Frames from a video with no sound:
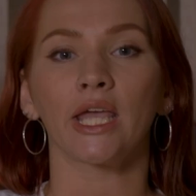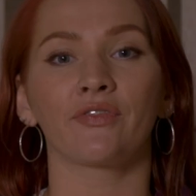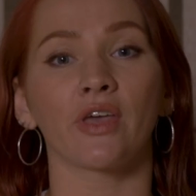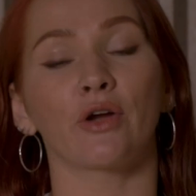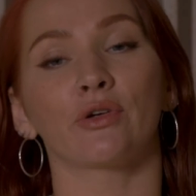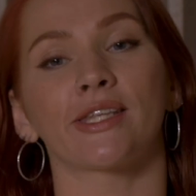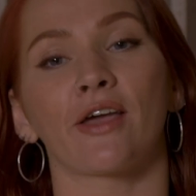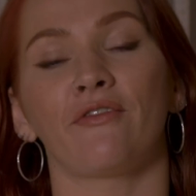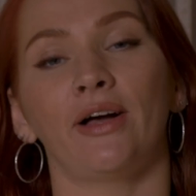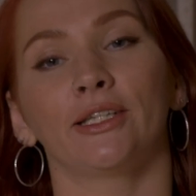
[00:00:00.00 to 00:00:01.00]
If the
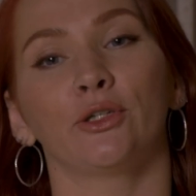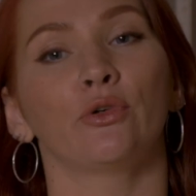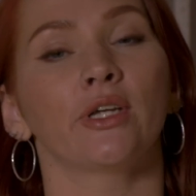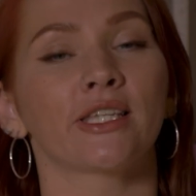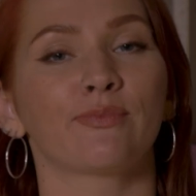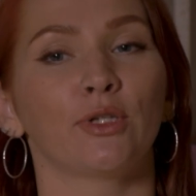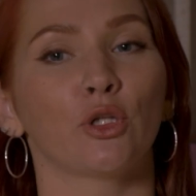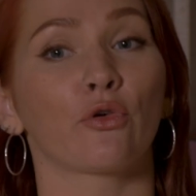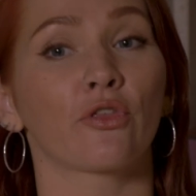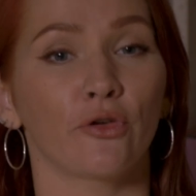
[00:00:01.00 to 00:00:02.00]
RSI value is
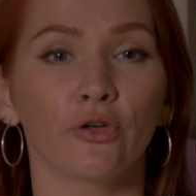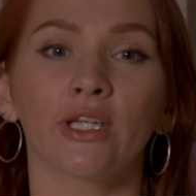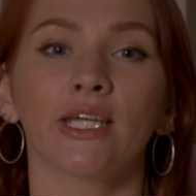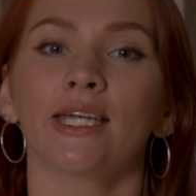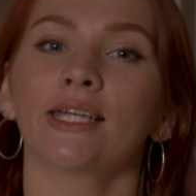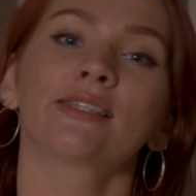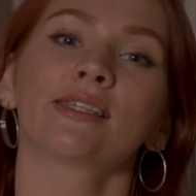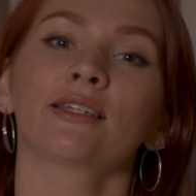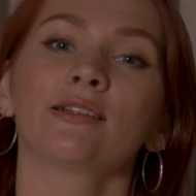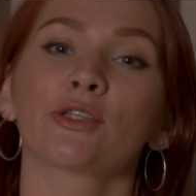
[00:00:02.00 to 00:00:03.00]
below 30, it
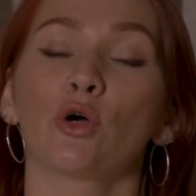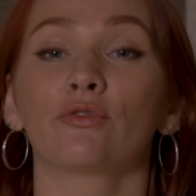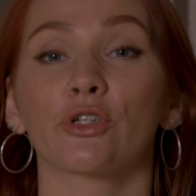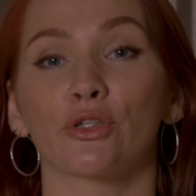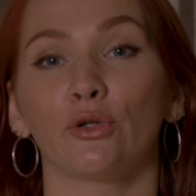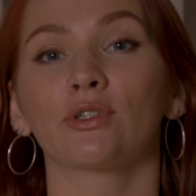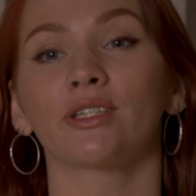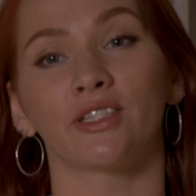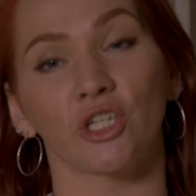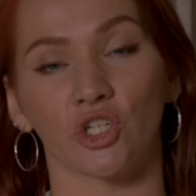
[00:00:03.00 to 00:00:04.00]
signals oversold
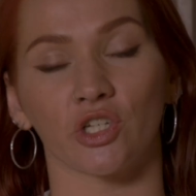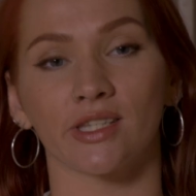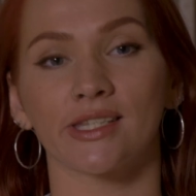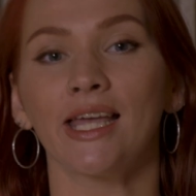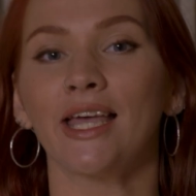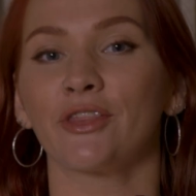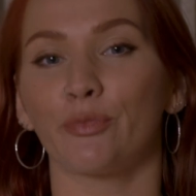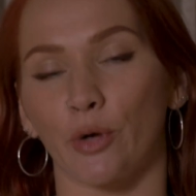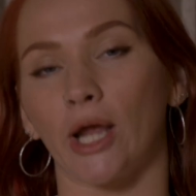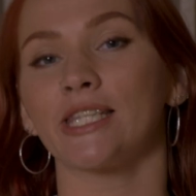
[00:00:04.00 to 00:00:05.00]
conditions. The
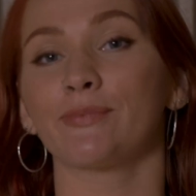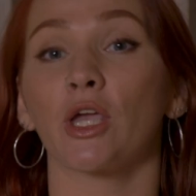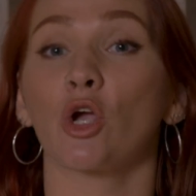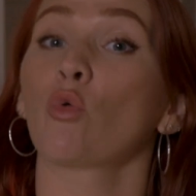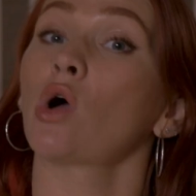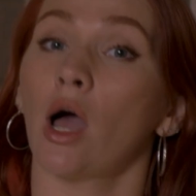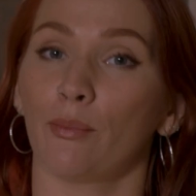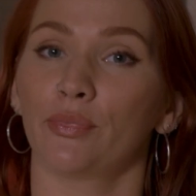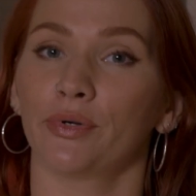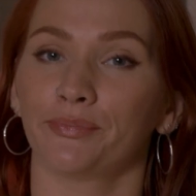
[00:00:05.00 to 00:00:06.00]
price may go up.